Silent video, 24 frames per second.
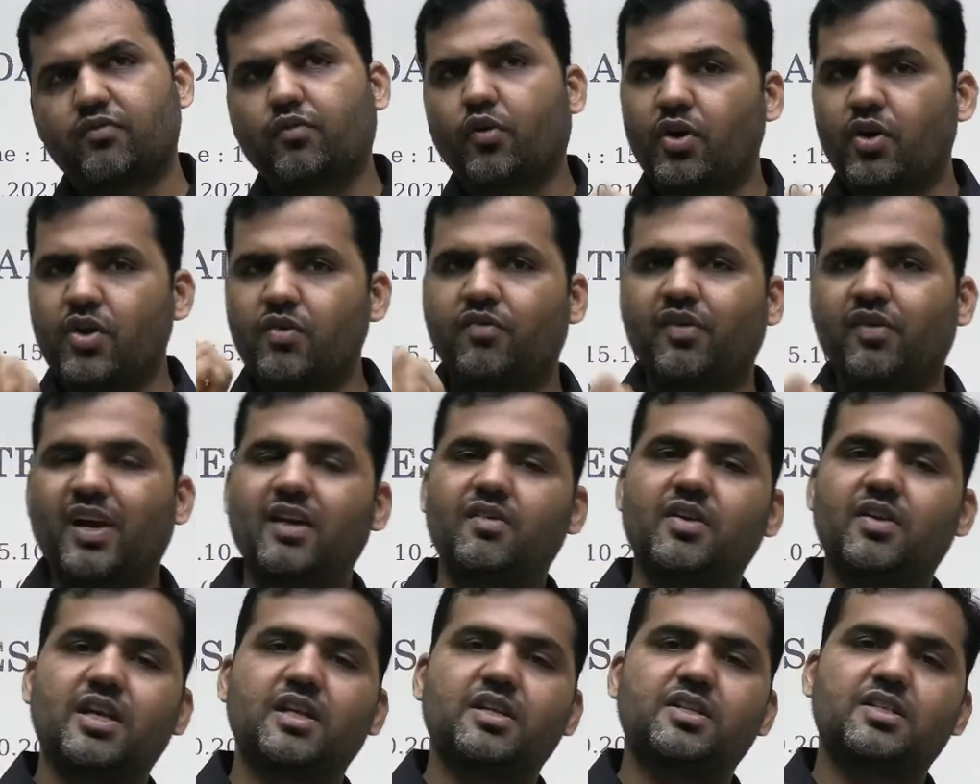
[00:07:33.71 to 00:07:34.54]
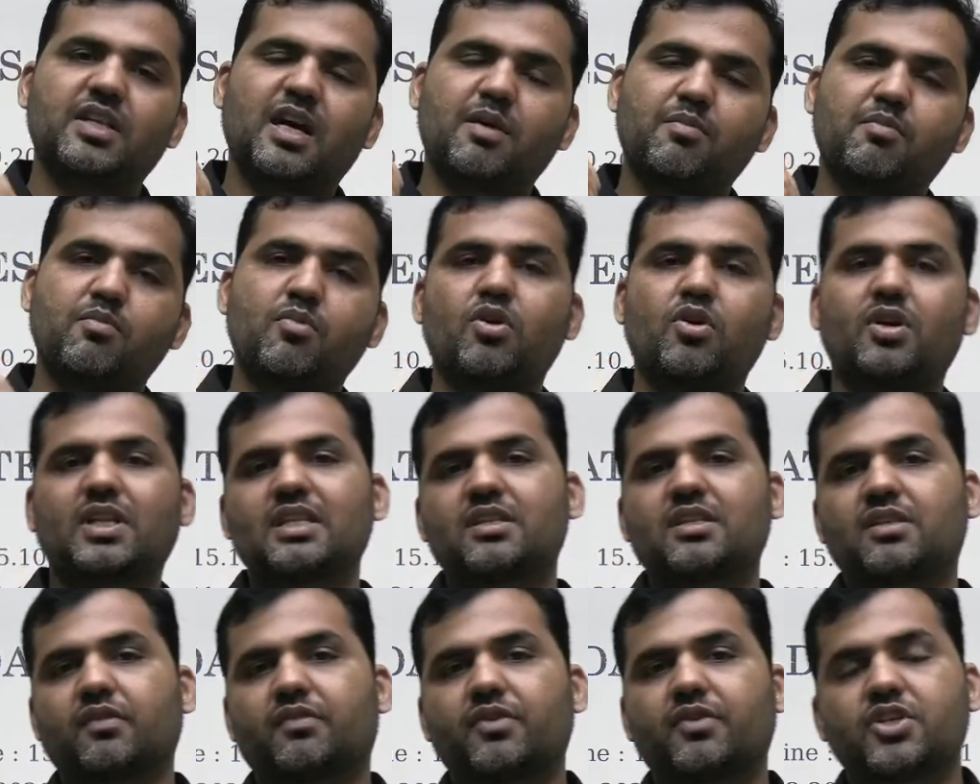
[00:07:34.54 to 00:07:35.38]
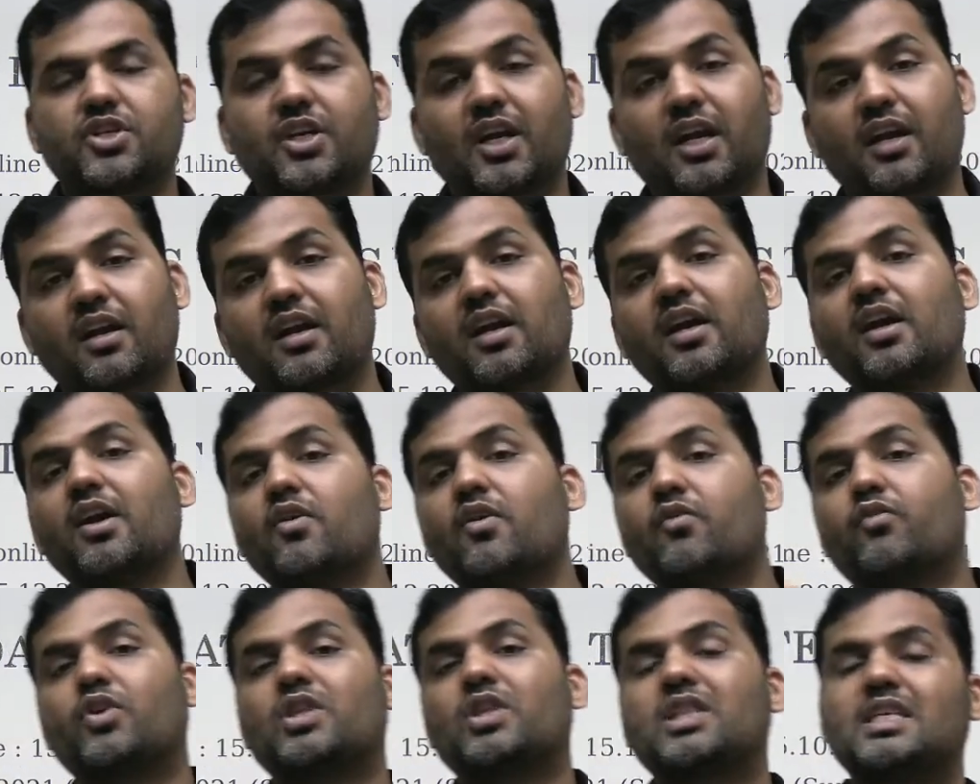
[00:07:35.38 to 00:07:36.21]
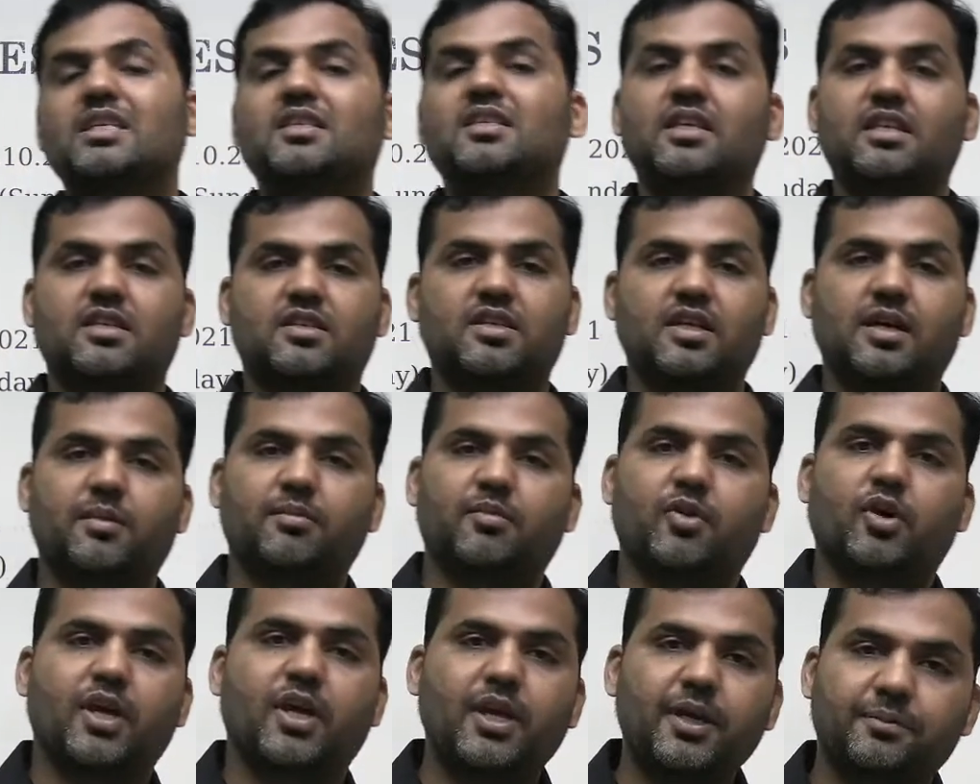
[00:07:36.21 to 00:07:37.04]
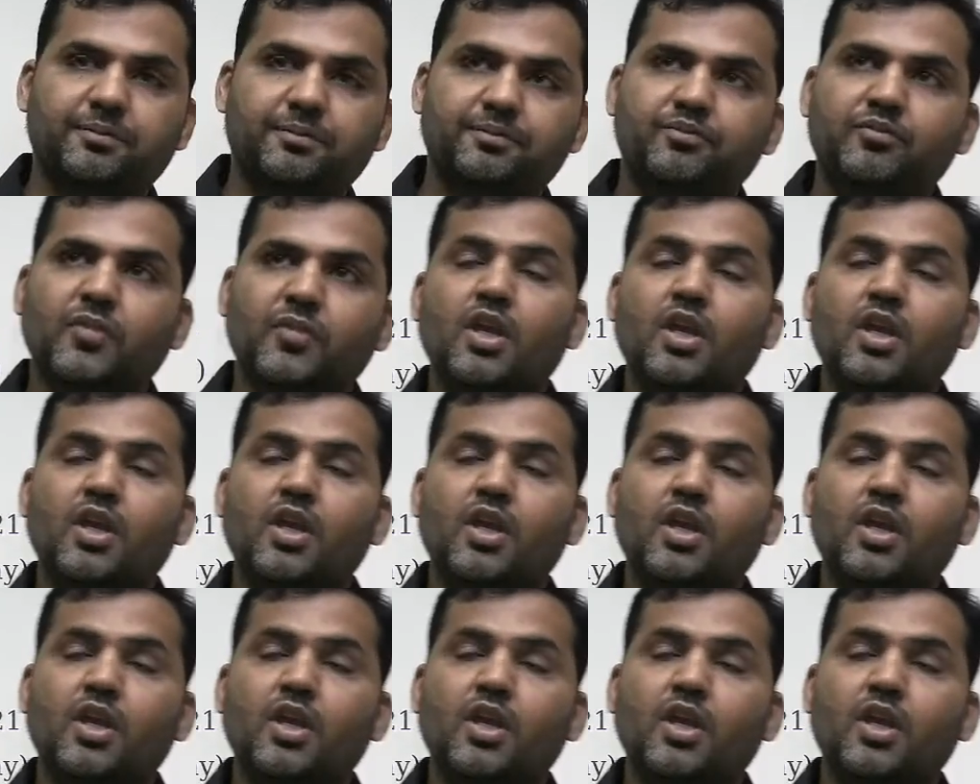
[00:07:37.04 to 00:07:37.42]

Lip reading: 45 days are more than sufficient for this exam, okay?